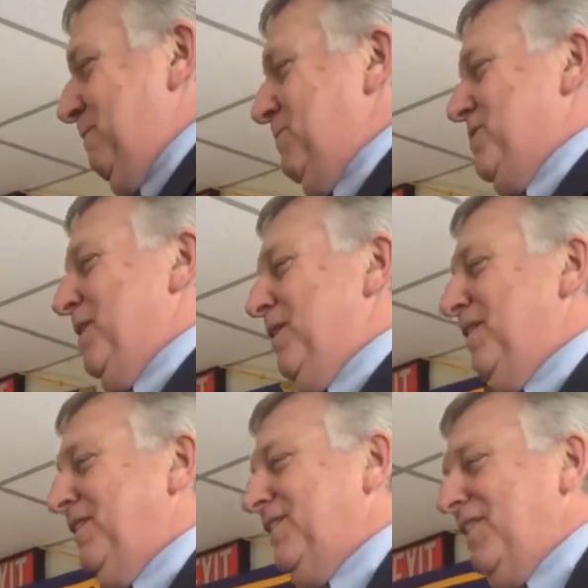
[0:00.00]

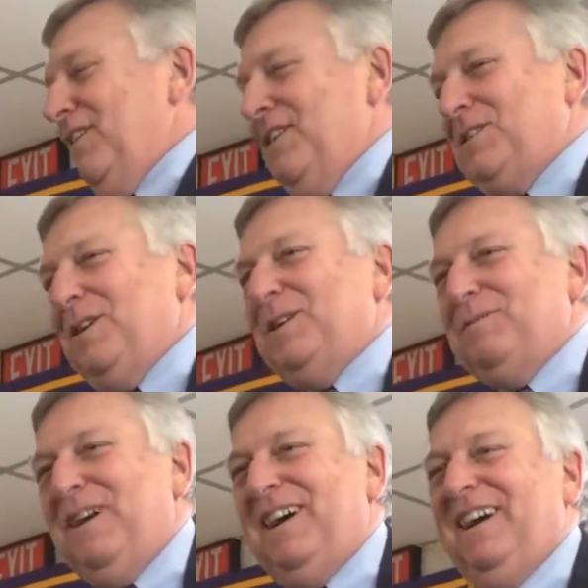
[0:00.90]
So this is
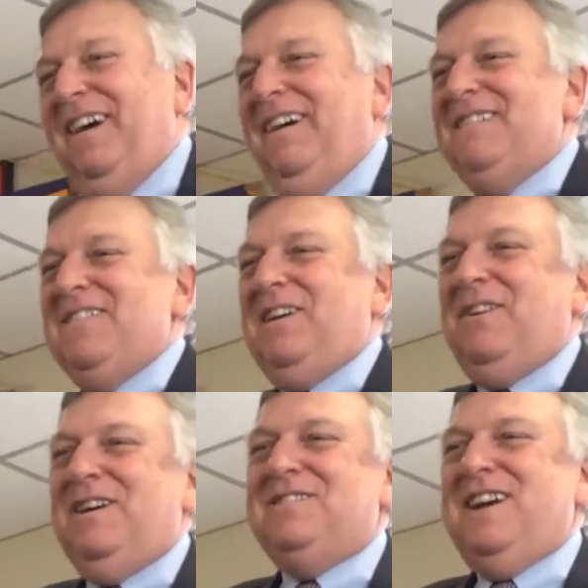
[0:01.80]
my
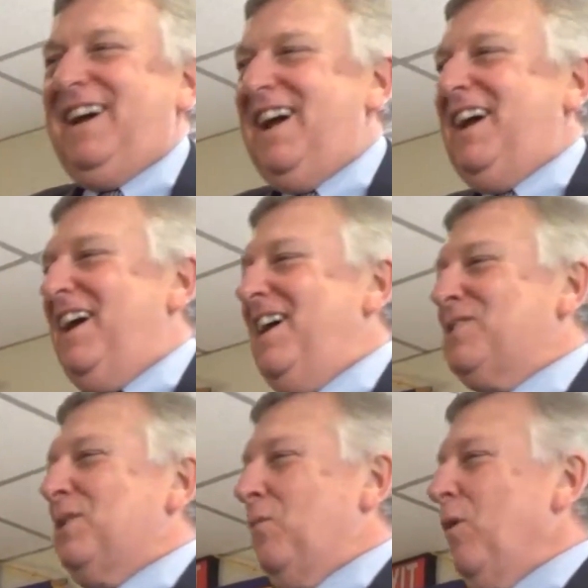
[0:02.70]
way of saying, hey, I
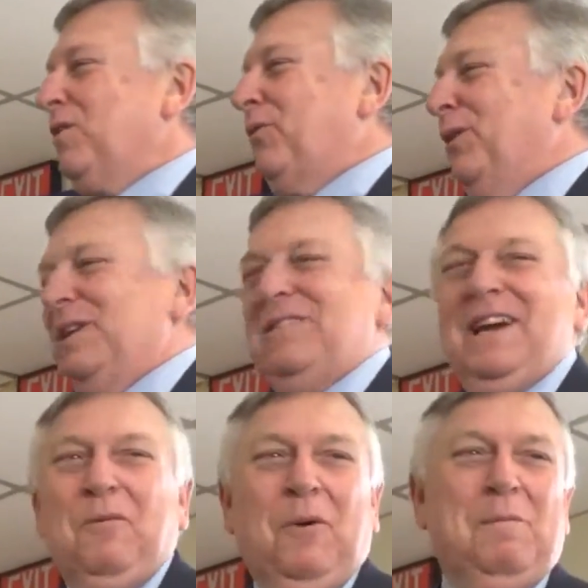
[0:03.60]
actually worked for a
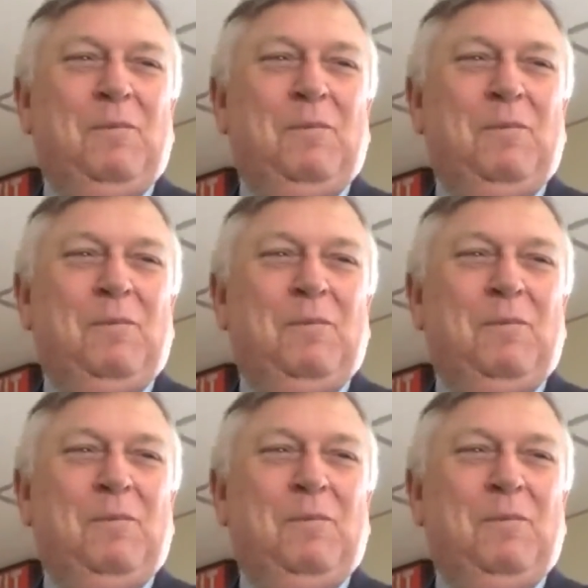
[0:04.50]
living at one